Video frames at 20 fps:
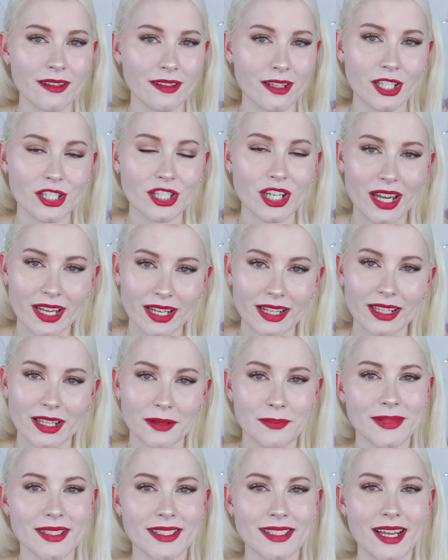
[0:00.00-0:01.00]
they're giant
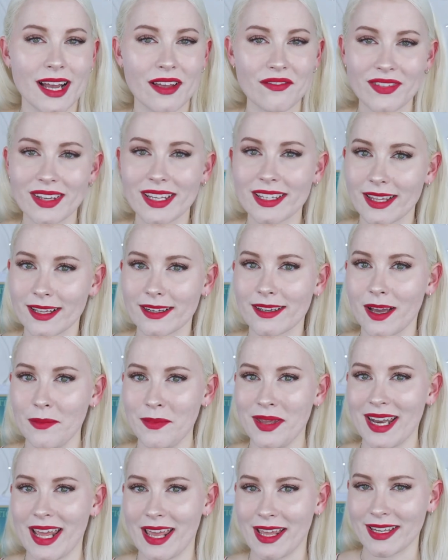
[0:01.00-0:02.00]
clips. I figured they'd
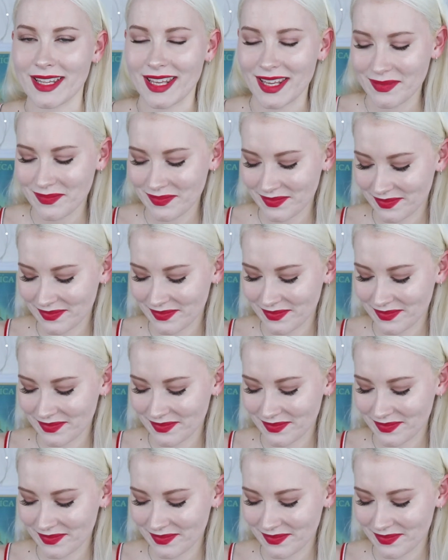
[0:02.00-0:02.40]
come in handy.